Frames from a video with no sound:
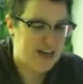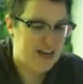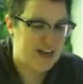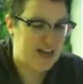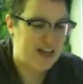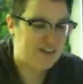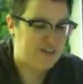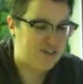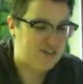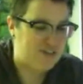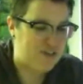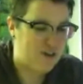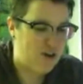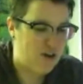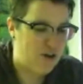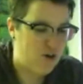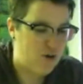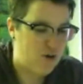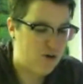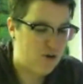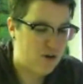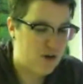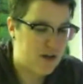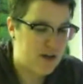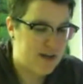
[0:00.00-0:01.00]
And
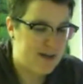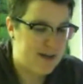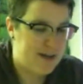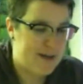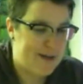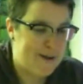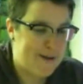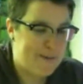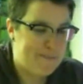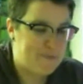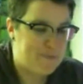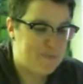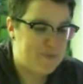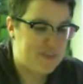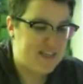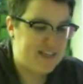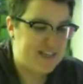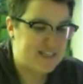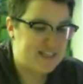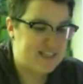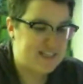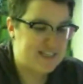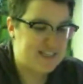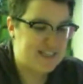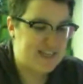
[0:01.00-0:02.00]
so
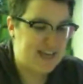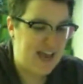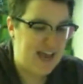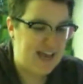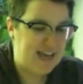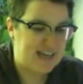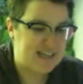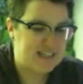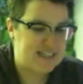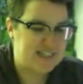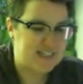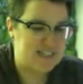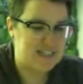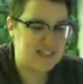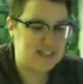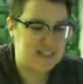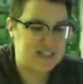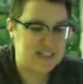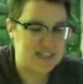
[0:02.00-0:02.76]
this text